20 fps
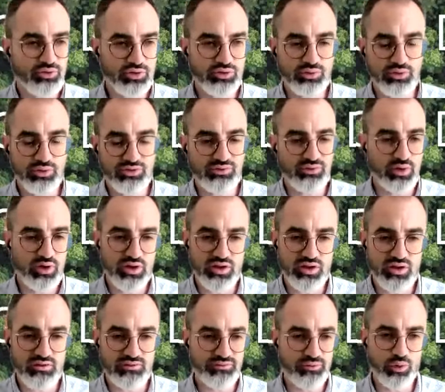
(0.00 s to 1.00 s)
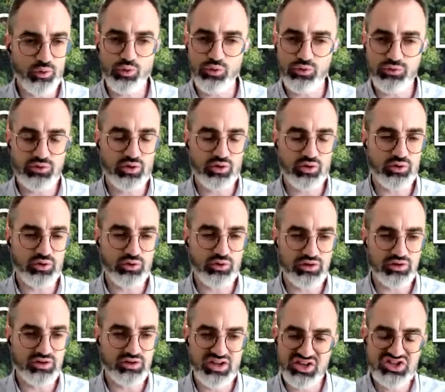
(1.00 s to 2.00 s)
it was very focused on
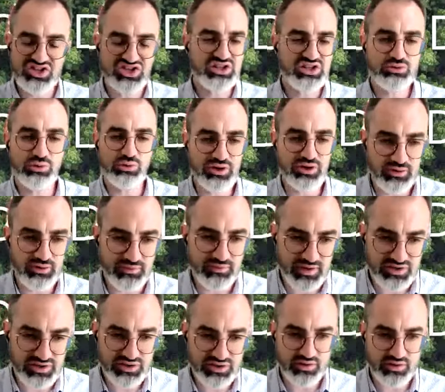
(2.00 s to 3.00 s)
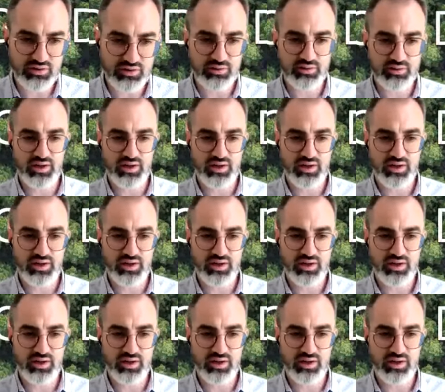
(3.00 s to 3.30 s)
digital innovation.